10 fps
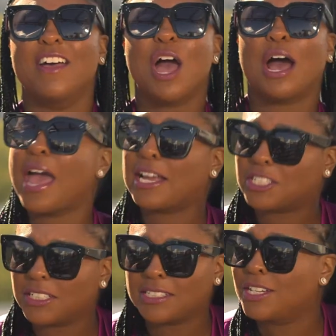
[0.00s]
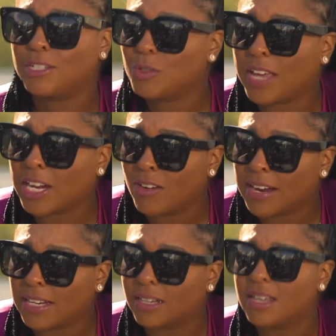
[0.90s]
I actually didn't do that
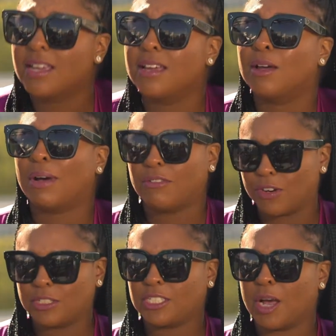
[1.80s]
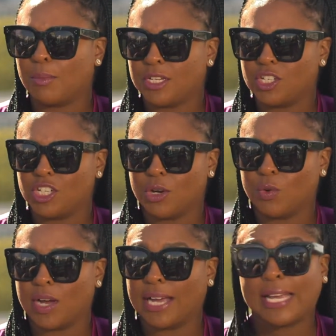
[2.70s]
great. My first comedy
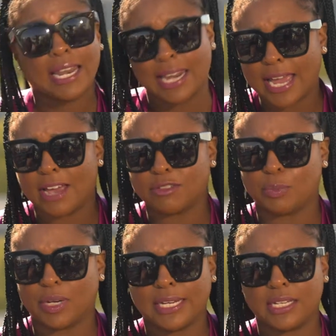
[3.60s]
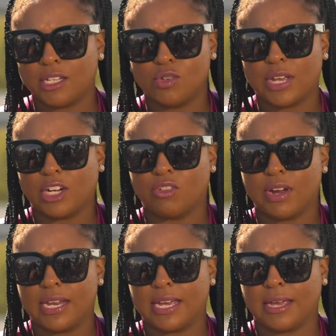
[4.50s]
show. I got laughs, but I didn't do that
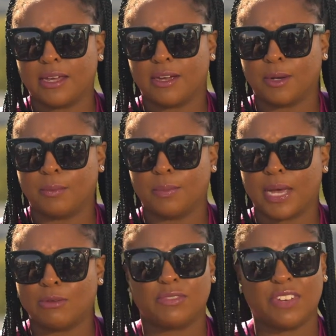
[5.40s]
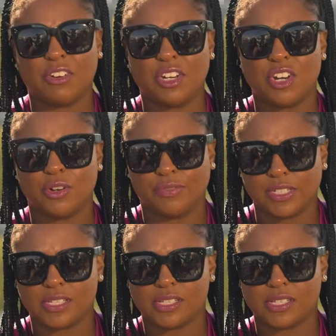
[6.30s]
great. I was very nervous.